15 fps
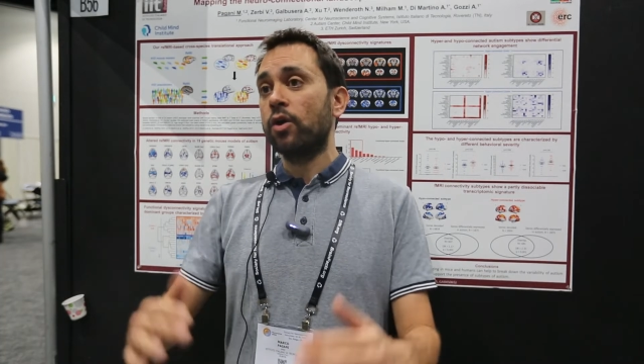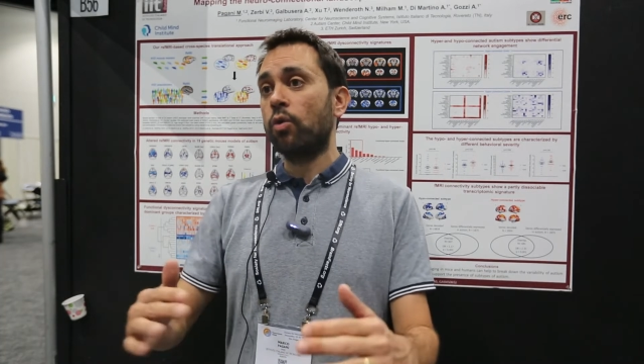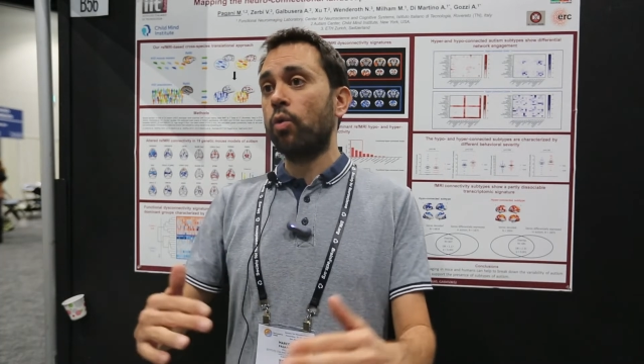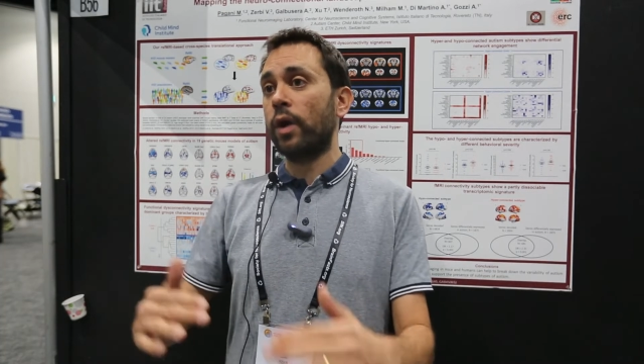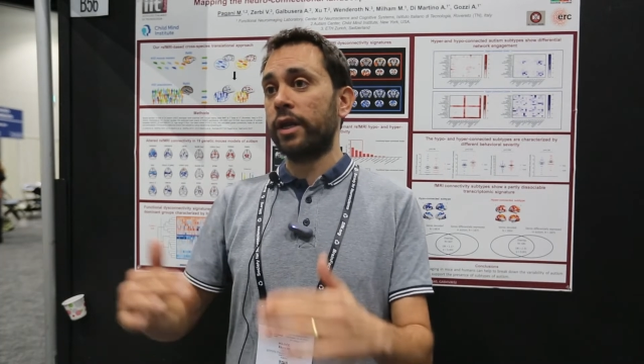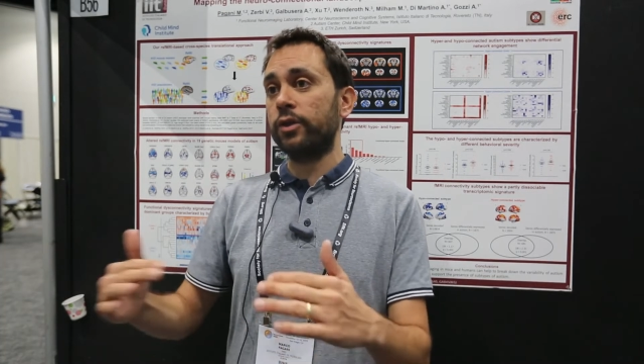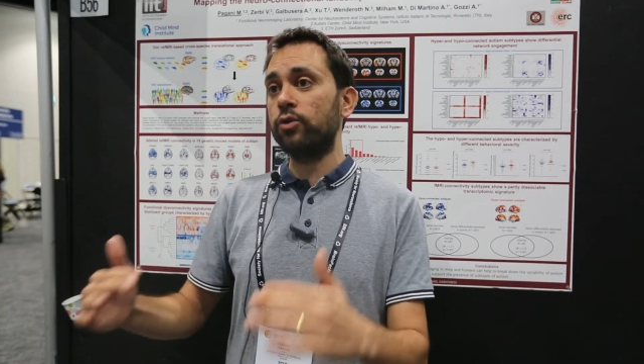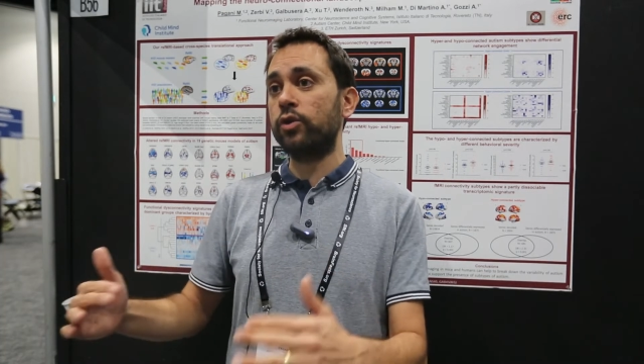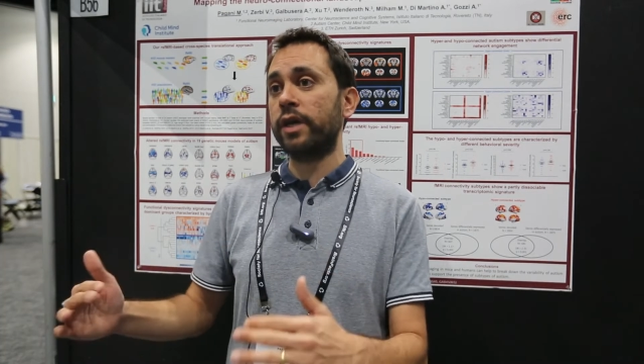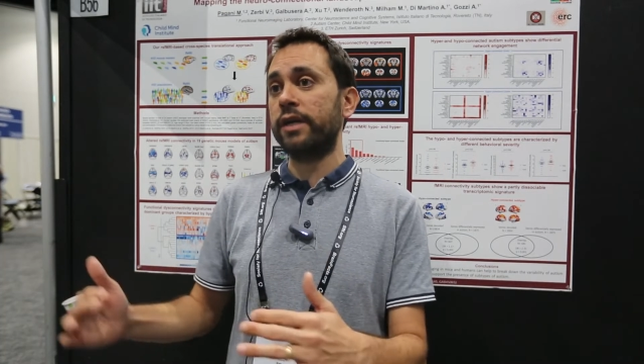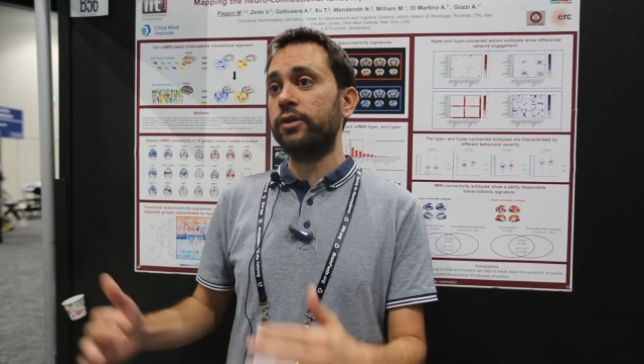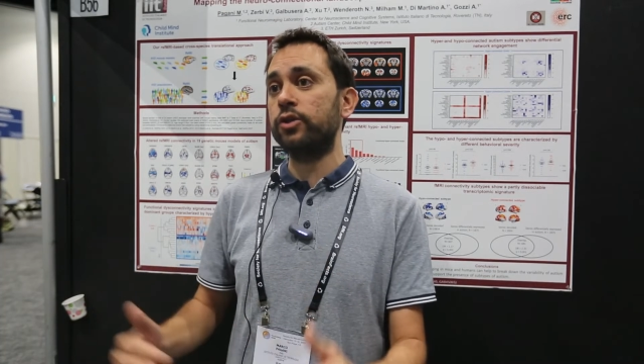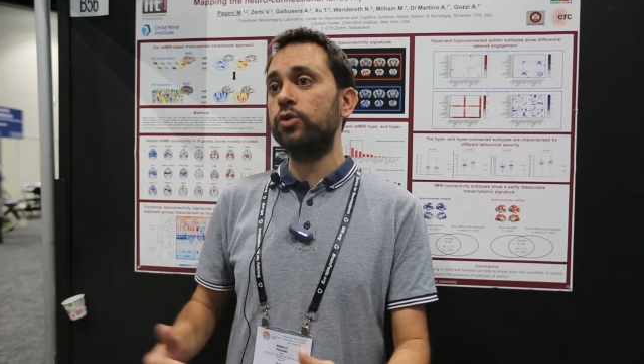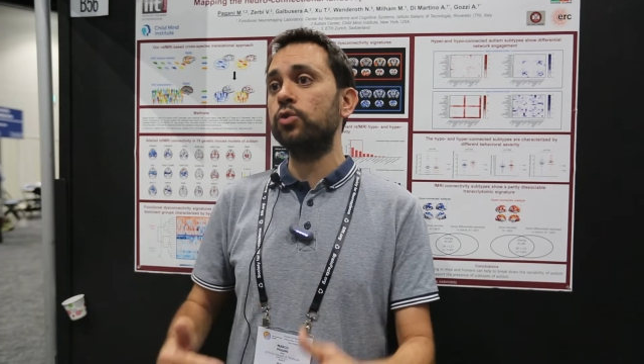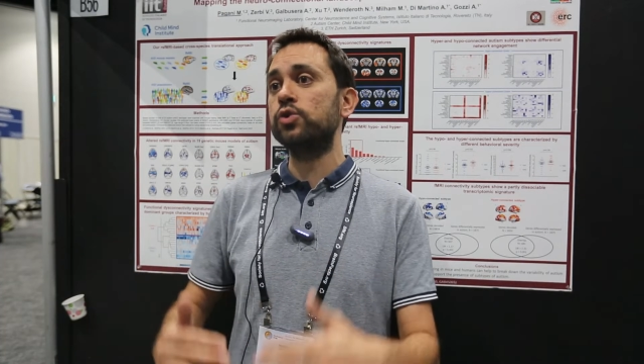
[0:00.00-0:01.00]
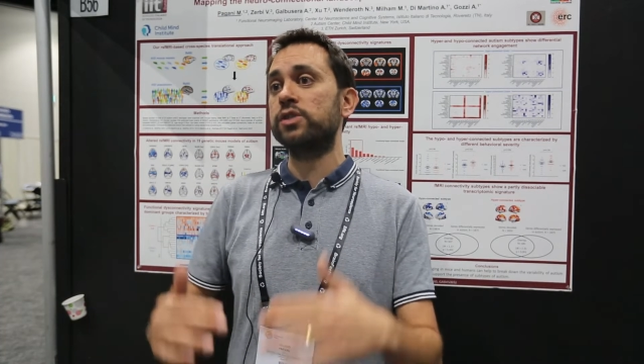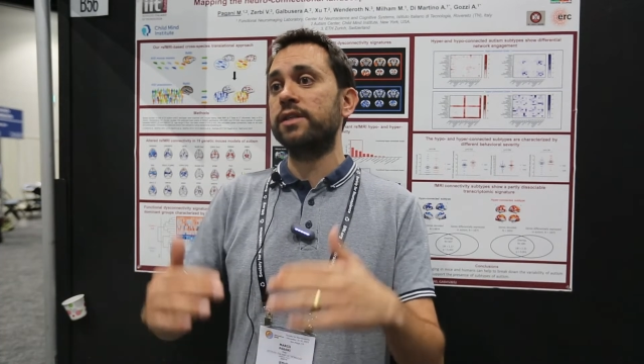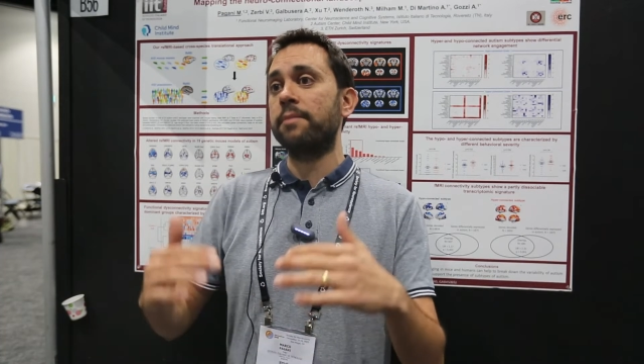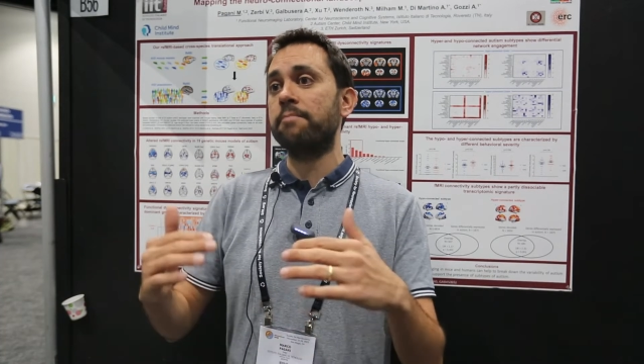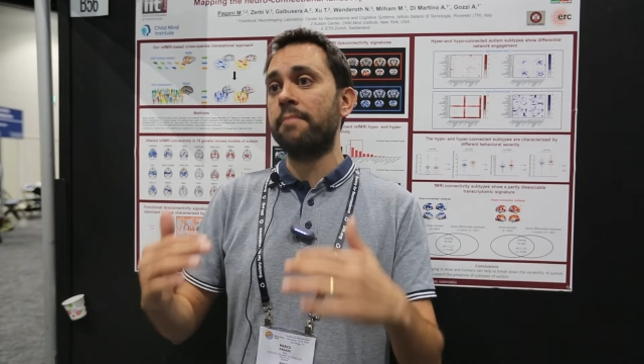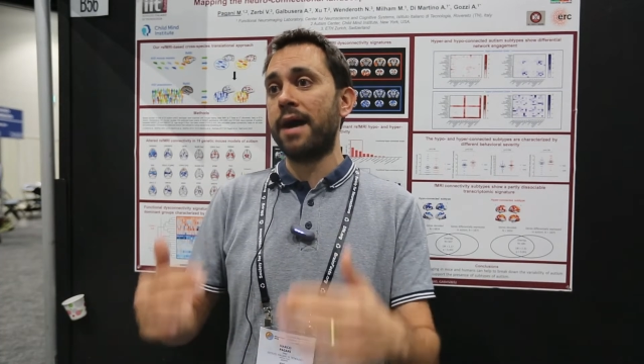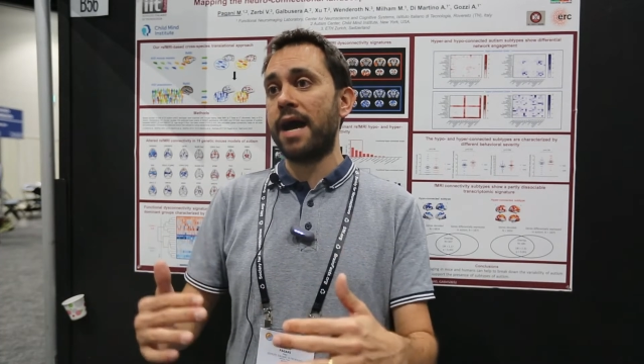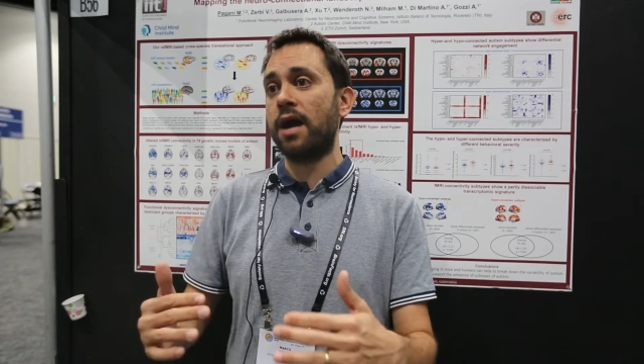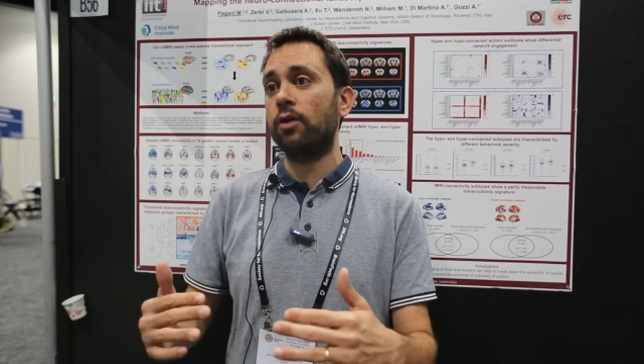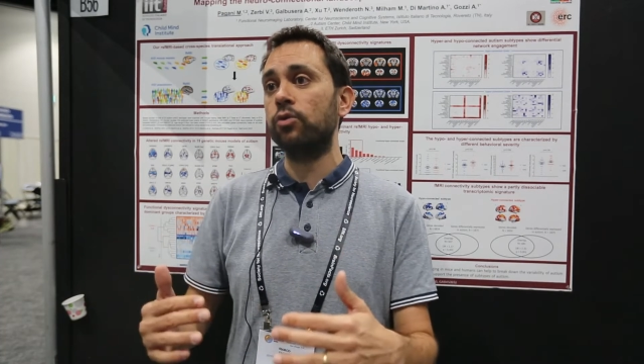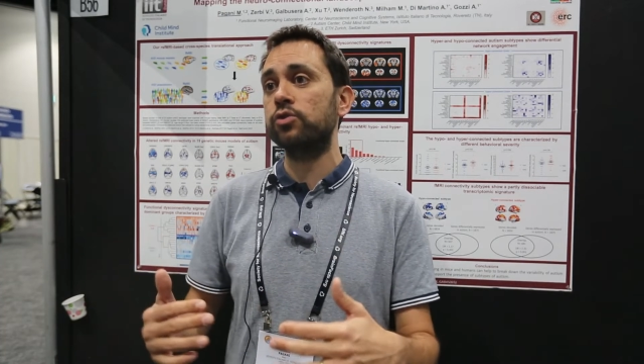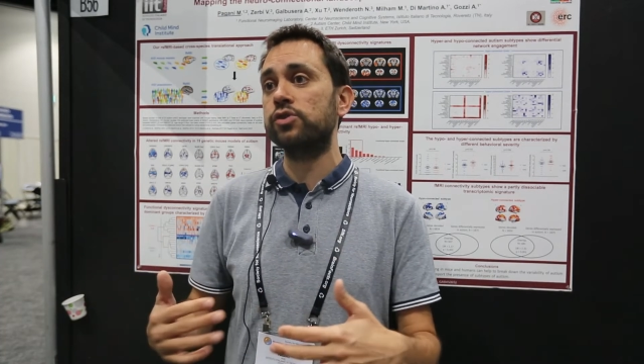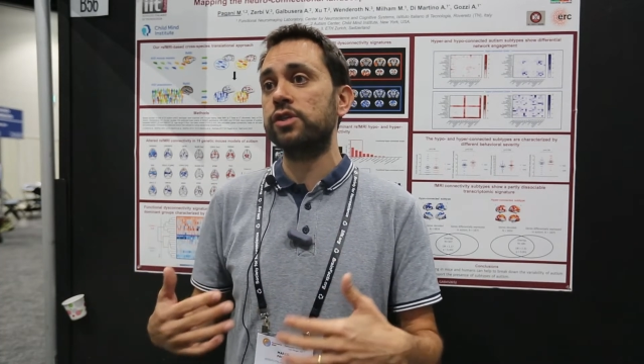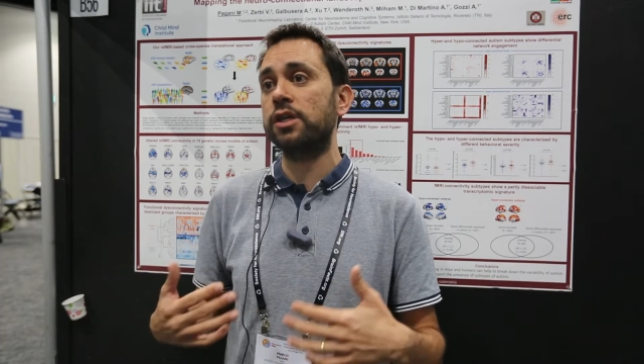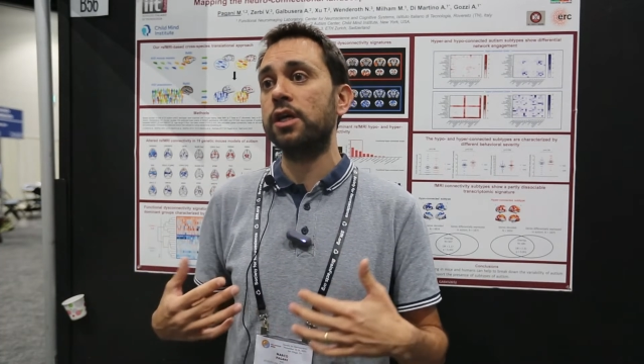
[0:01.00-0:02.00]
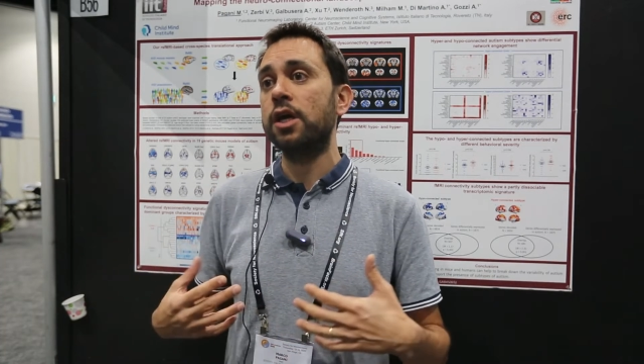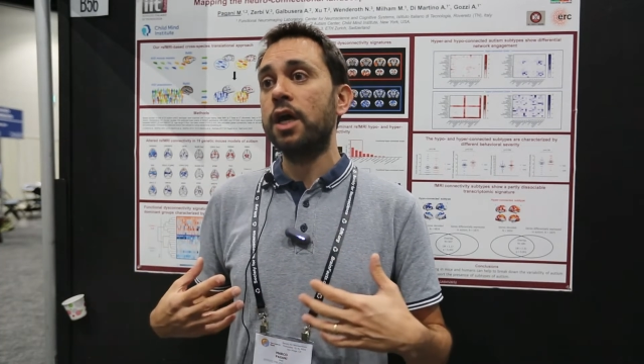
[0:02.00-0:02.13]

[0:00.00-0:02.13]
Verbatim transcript: where you can use the mouse